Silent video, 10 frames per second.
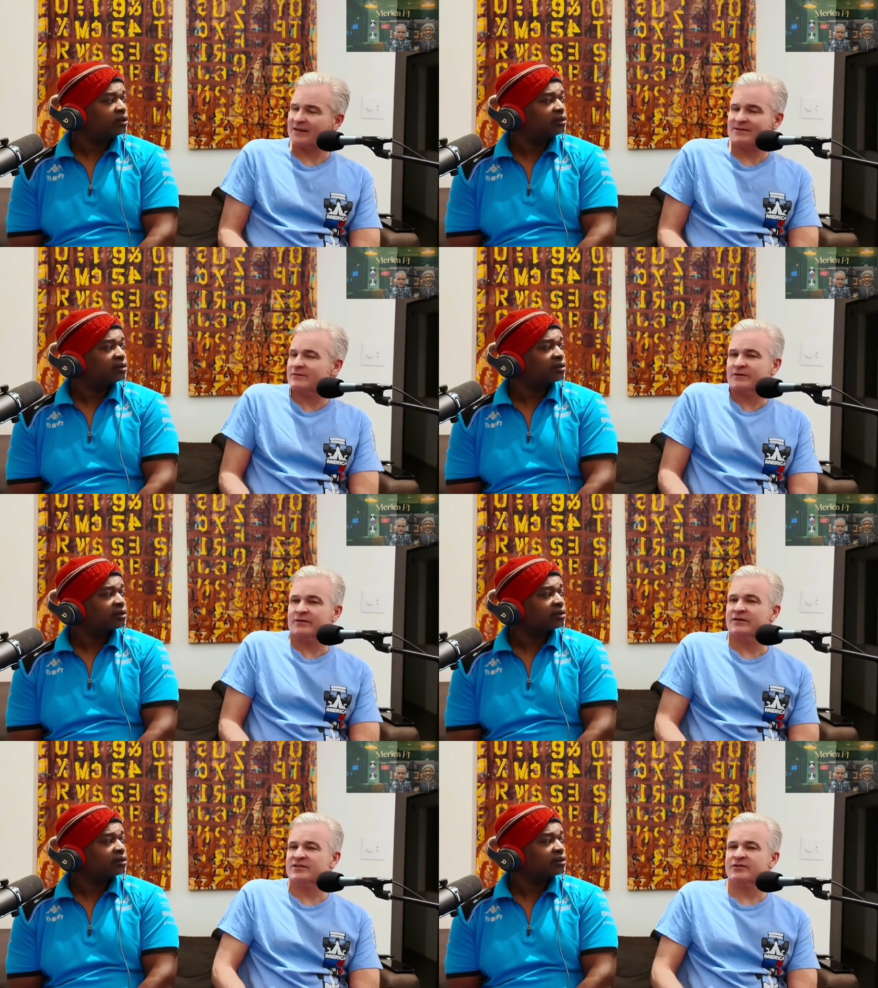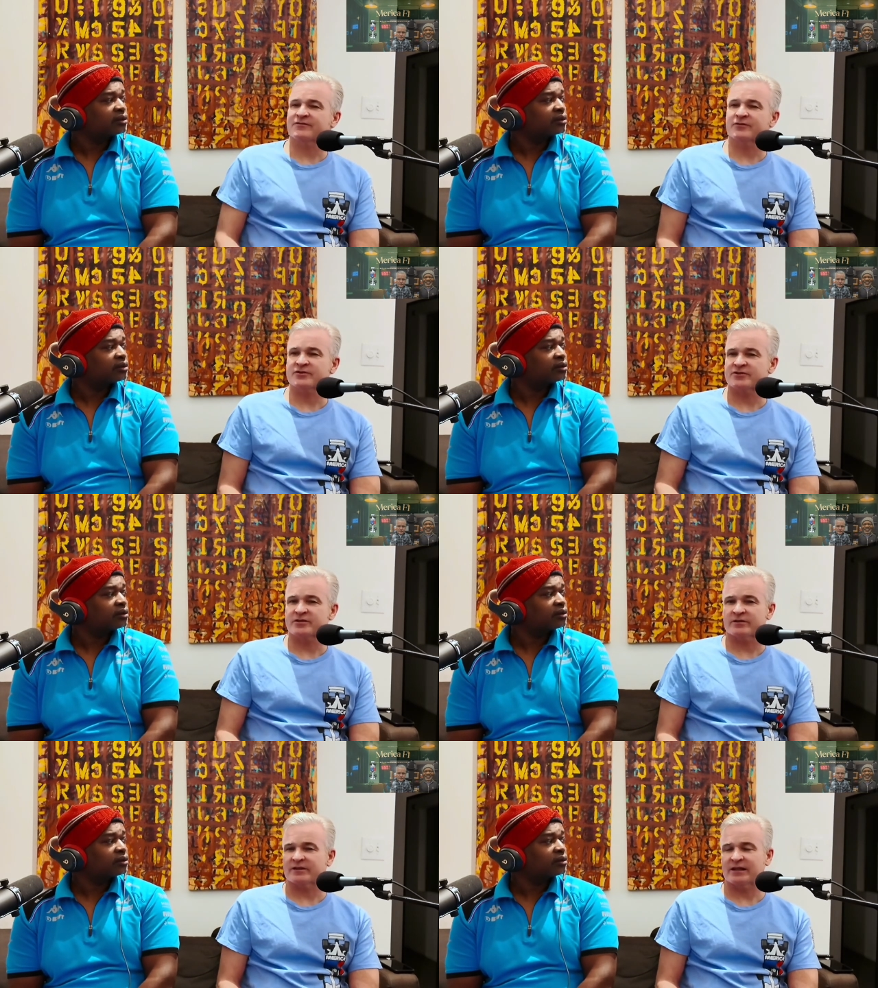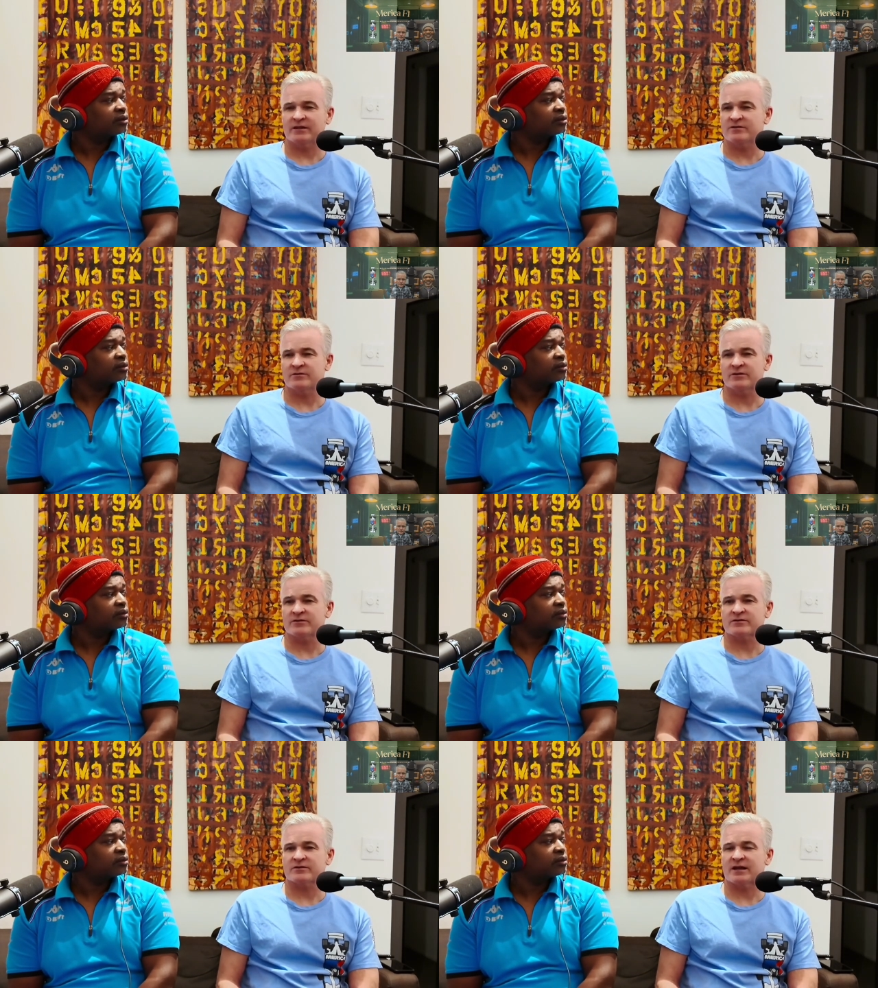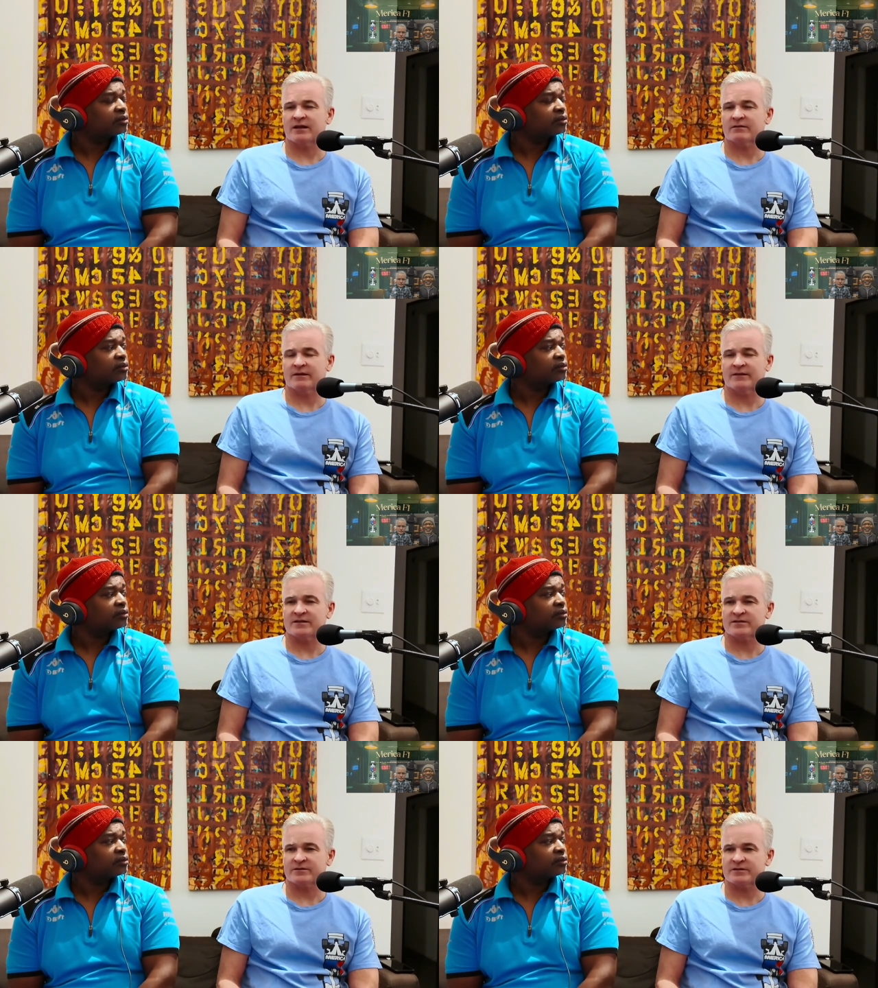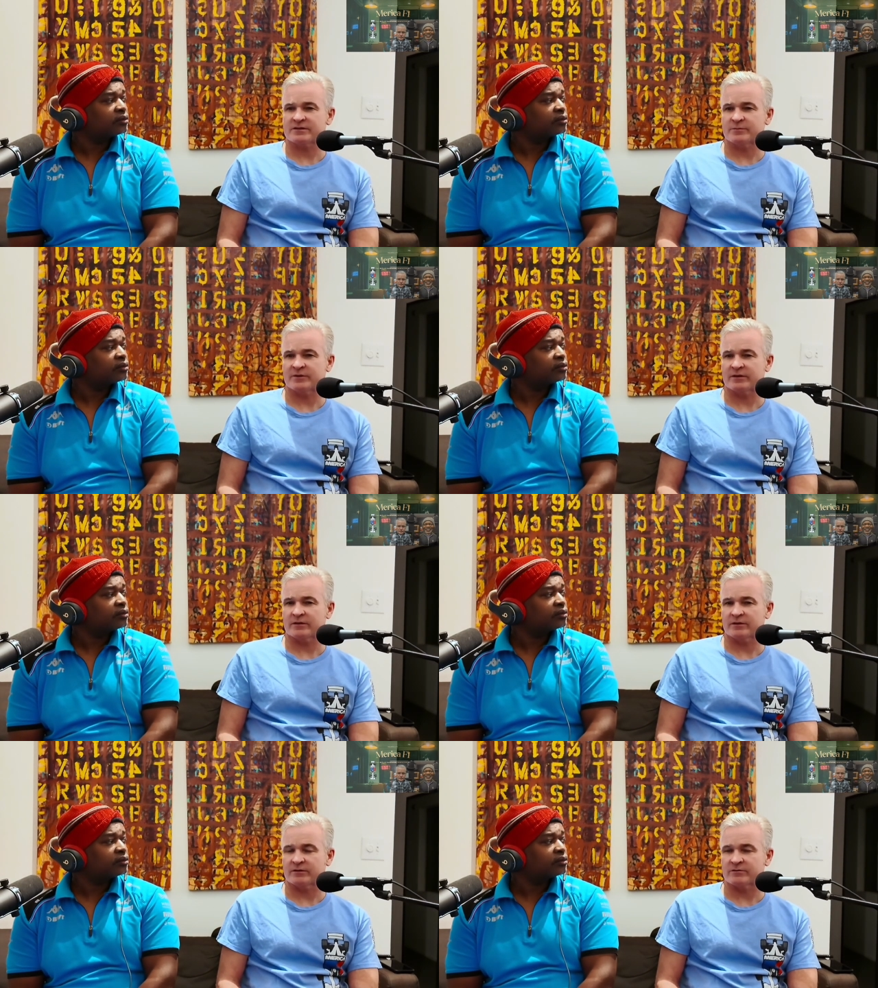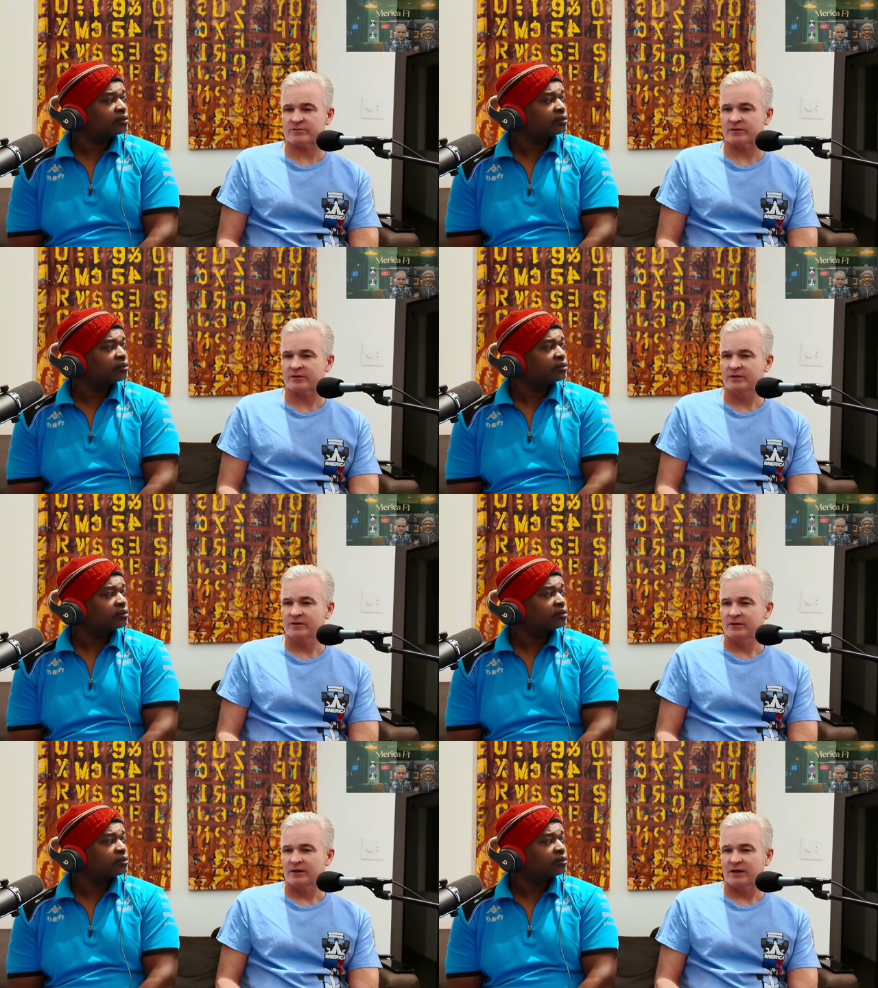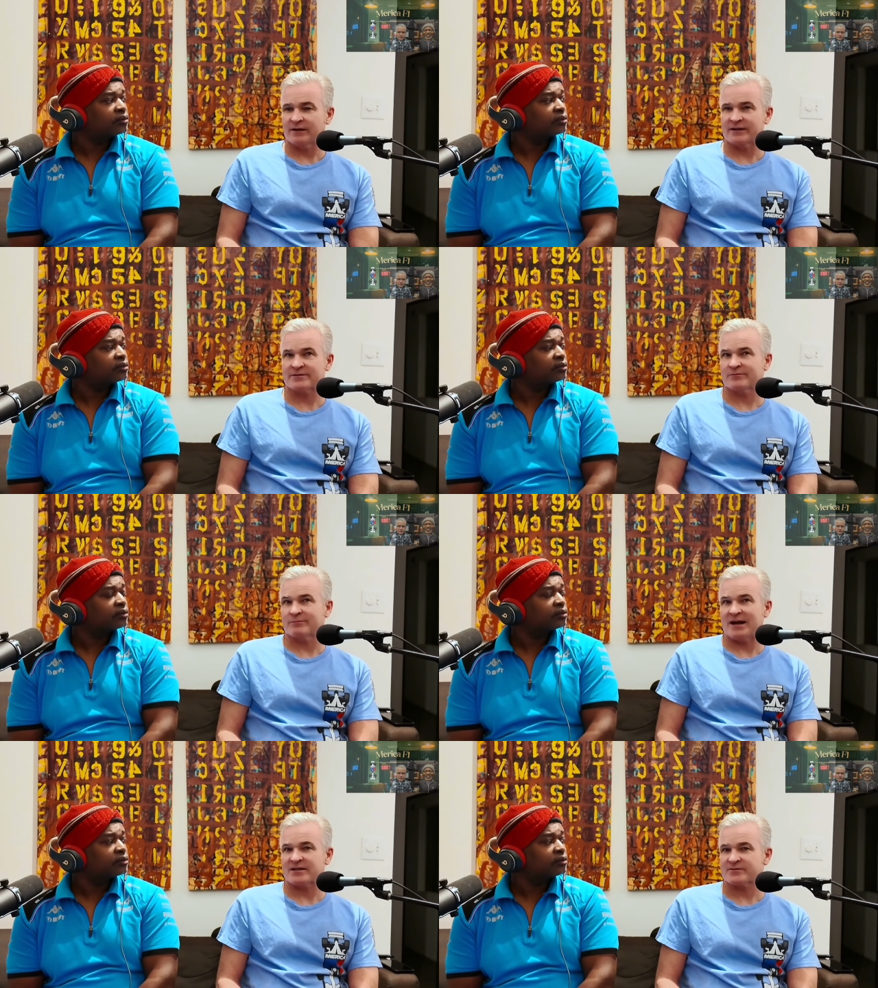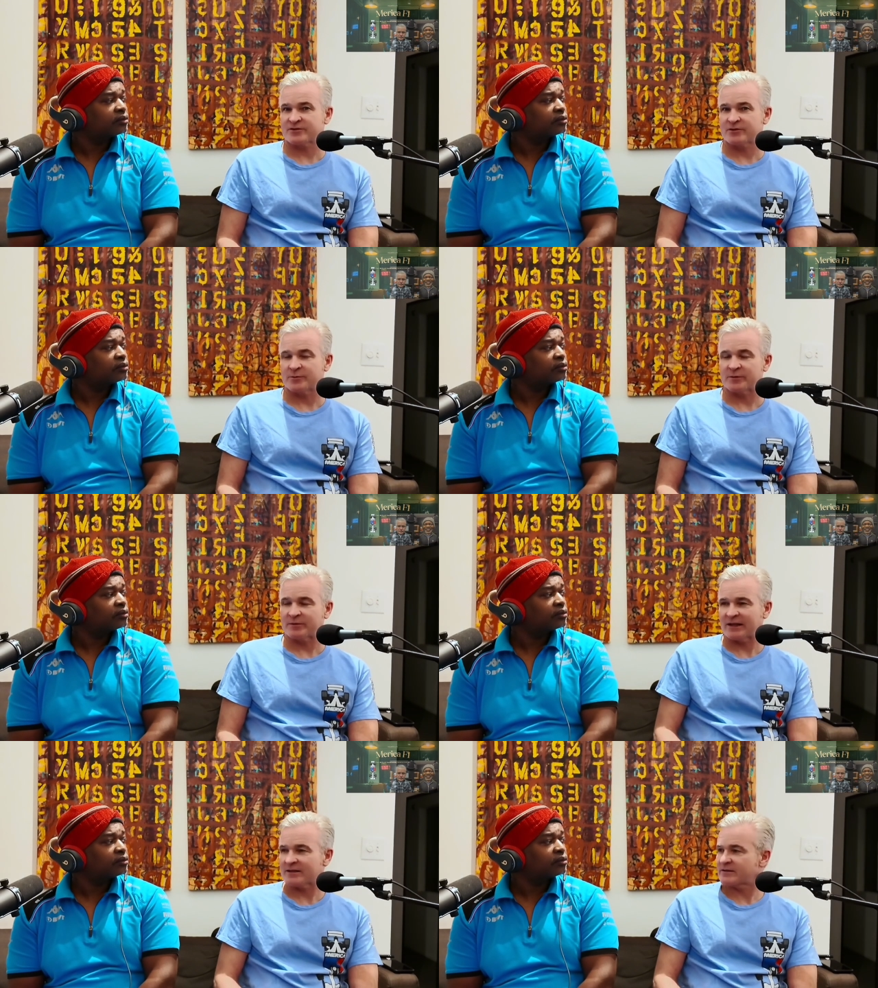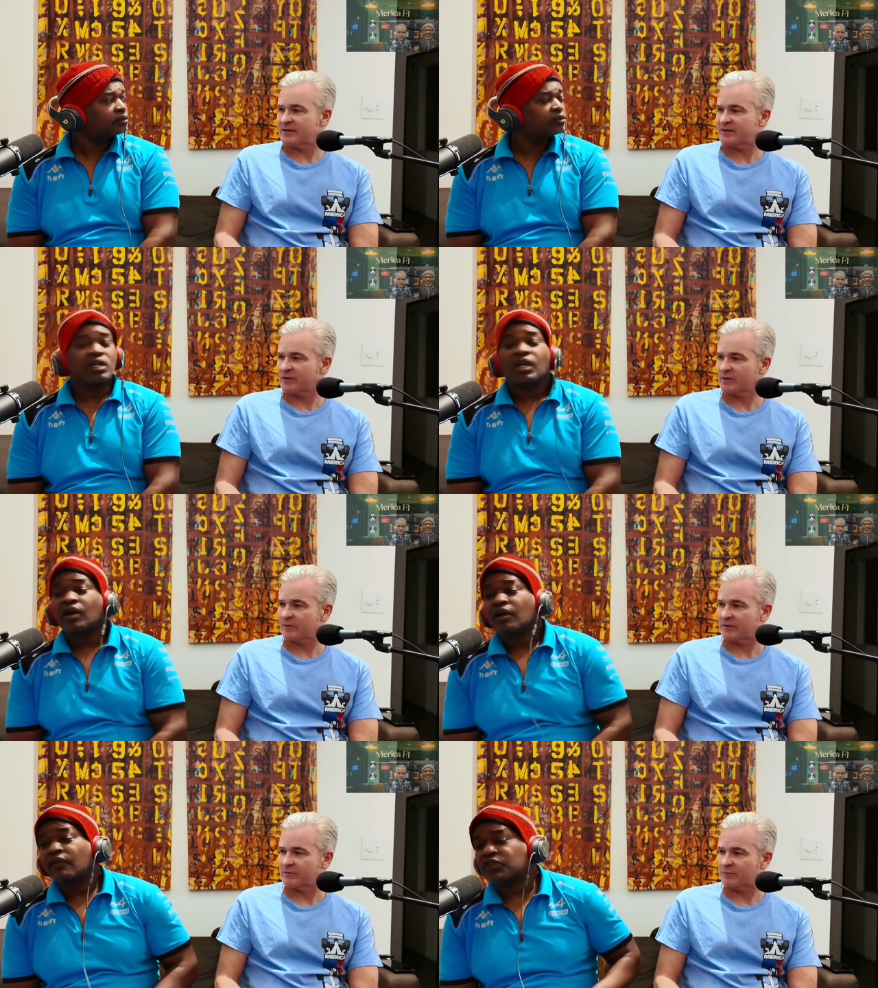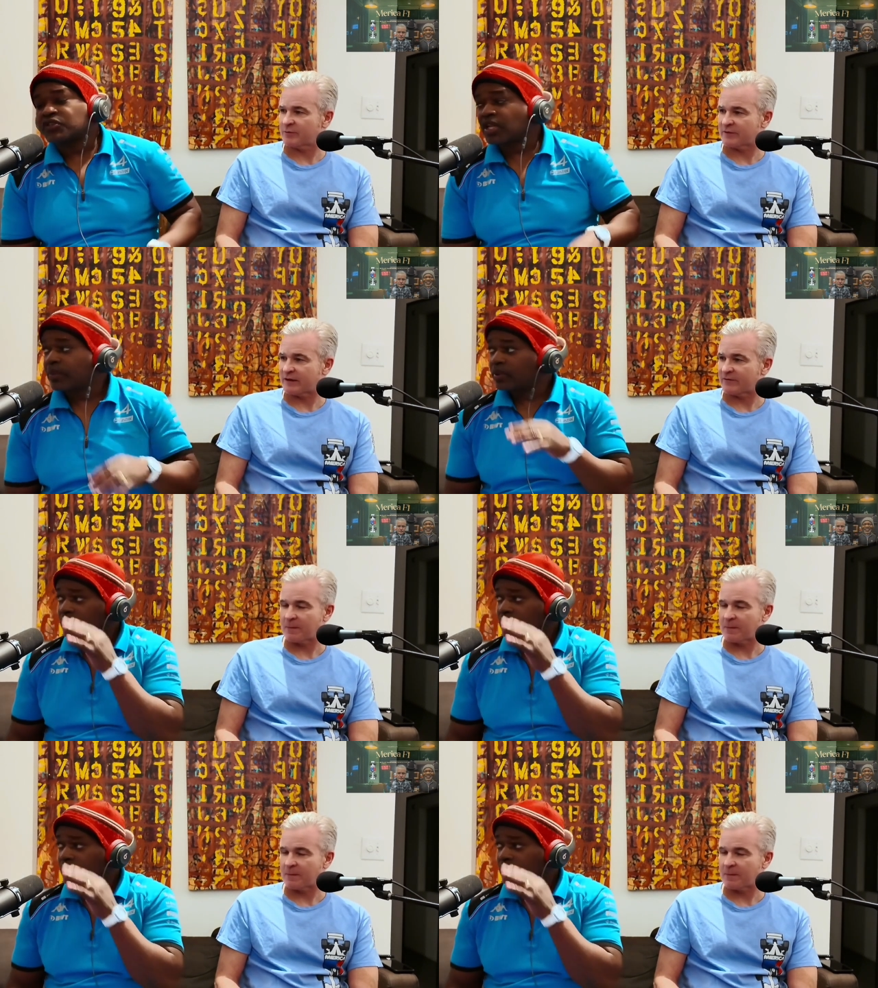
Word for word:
Speaker 1: because they're, they're, it's their first year. They need two years in that in that series to be any good usually, unless you're Max Verstappen. But that's he's the only one who pulled that up.